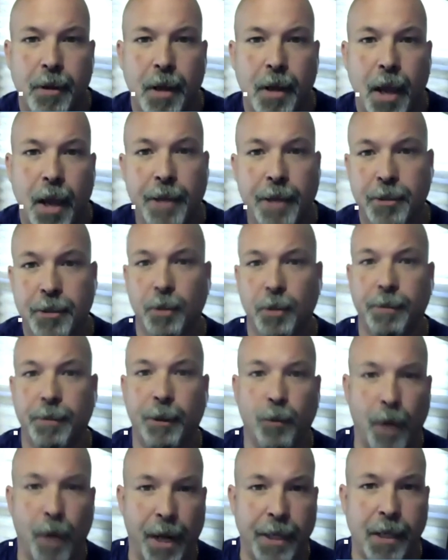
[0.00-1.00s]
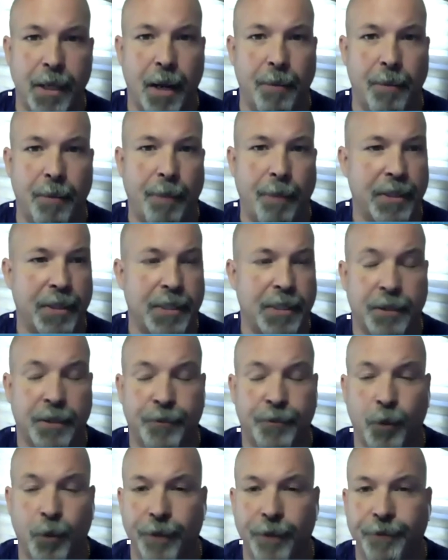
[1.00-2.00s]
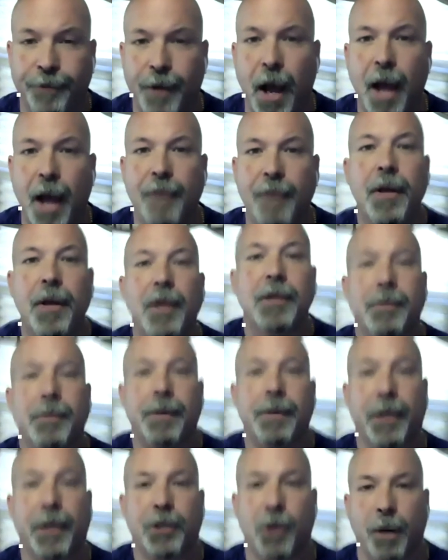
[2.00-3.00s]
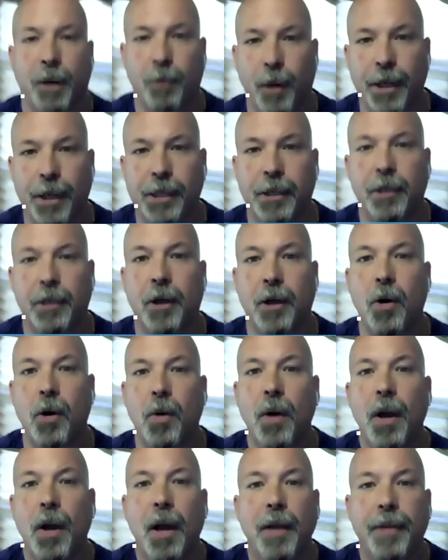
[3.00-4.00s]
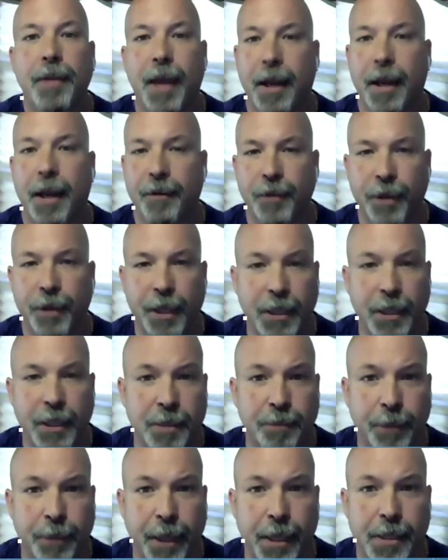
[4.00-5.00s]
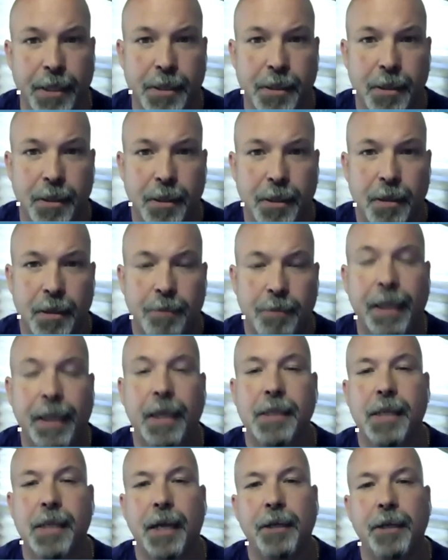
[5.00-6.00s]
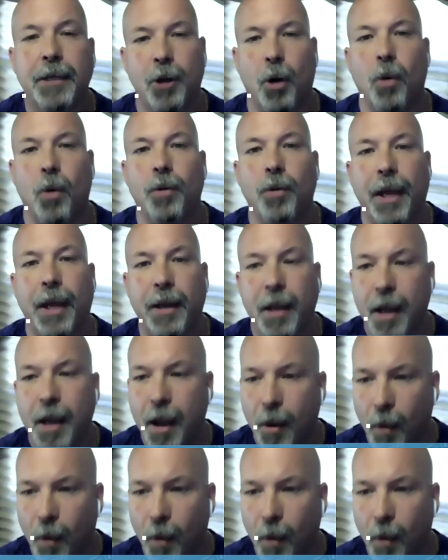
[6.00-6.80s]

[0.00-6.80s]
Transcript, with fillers: And so to be ready, I'm up at 6:45 to make sure I'm ready to go, that everything's in place because I know that